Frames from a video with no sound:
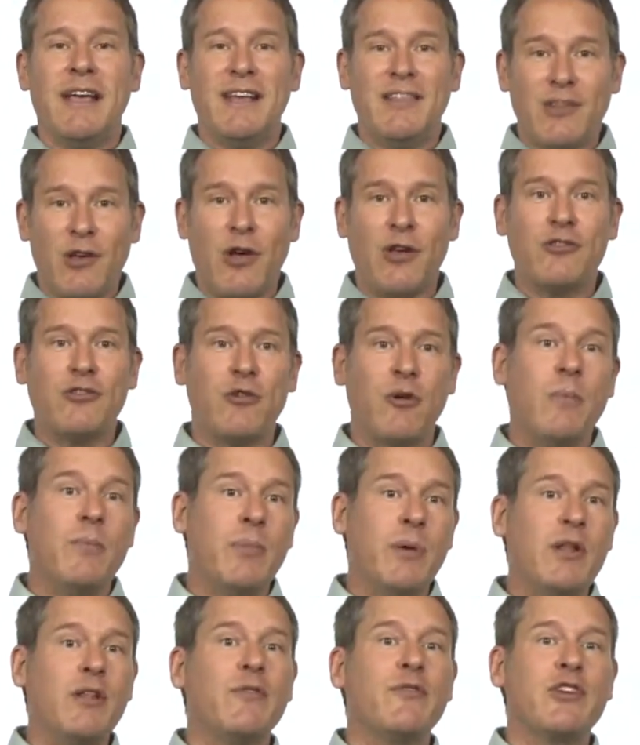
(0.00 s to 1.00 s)
is also a
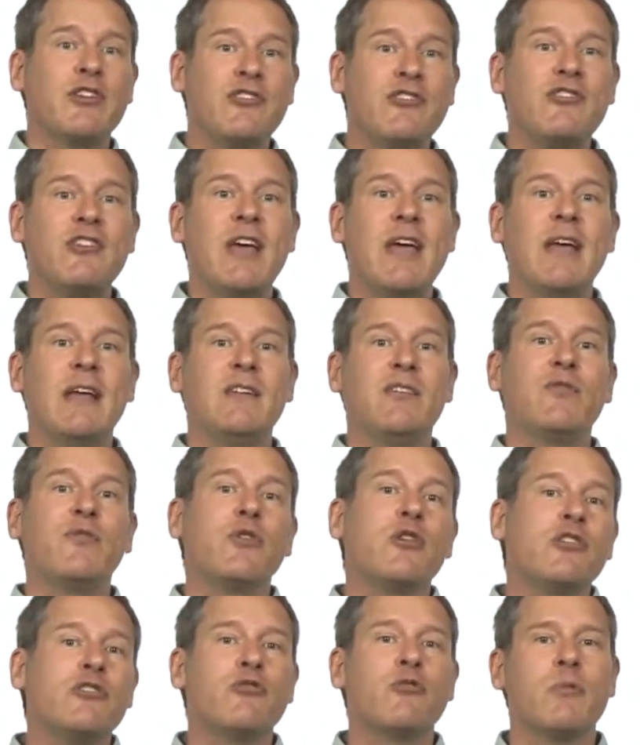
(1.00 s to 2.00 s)
bill of exchange
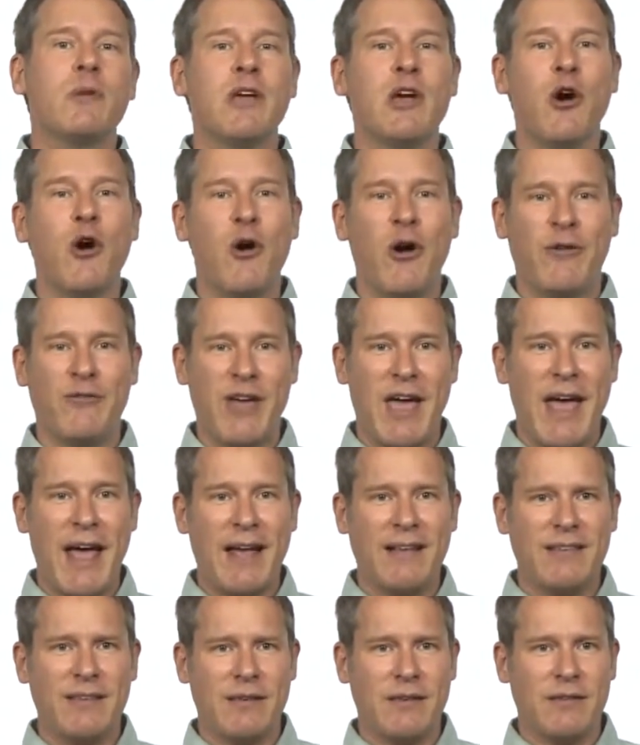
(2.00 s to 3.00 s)
for a trio of
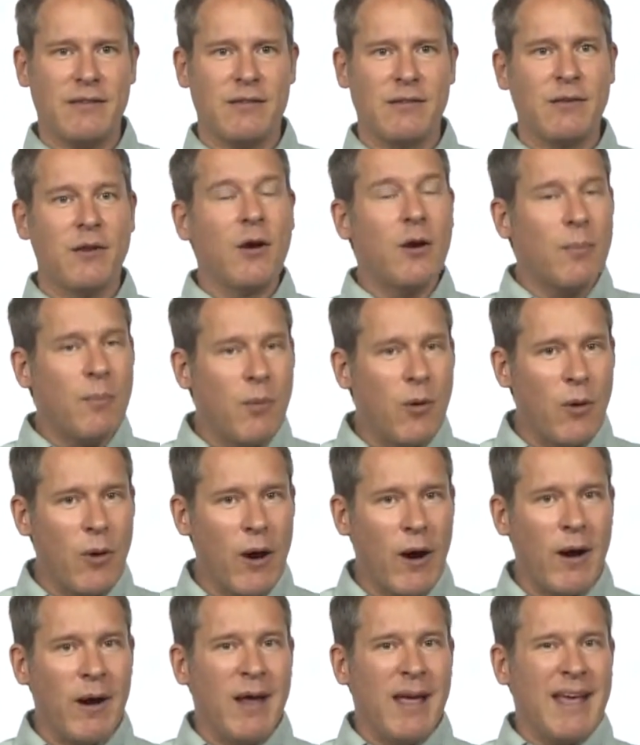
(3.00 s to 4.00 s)
asses.
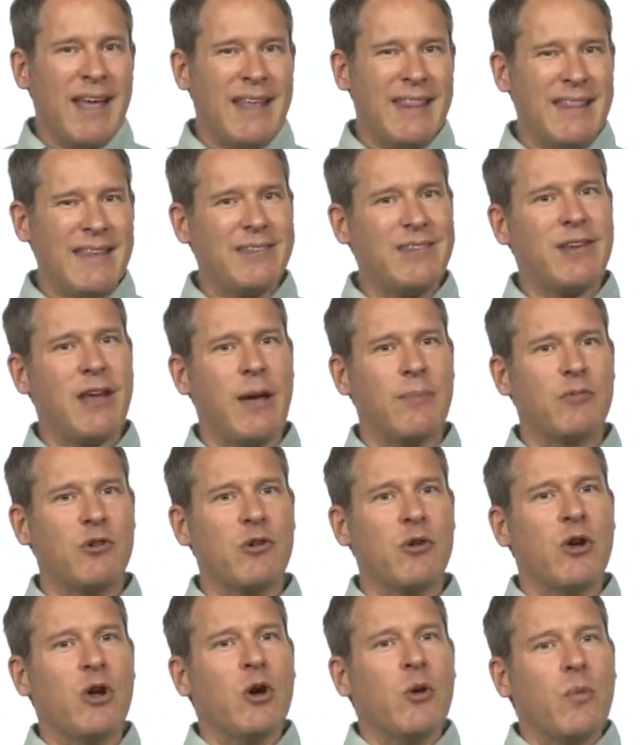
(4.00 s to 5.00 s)
More, in this
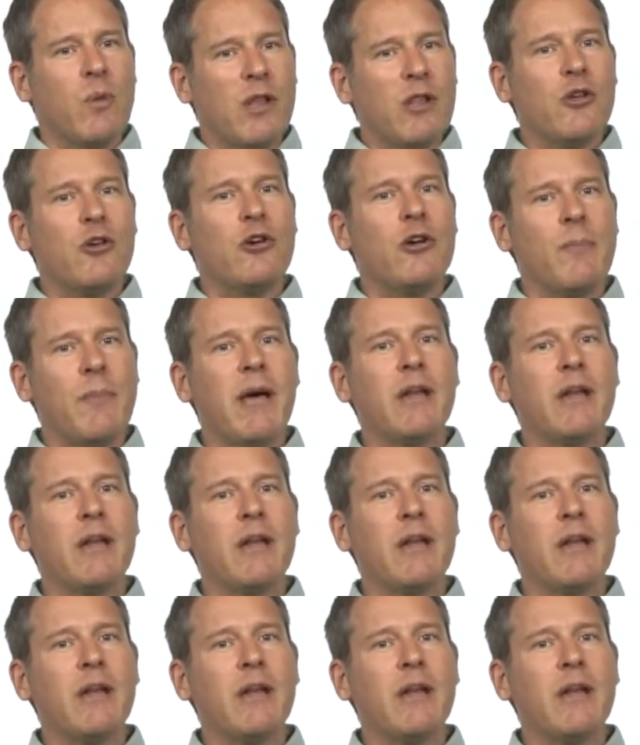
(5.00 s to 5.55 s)
chapter, we learn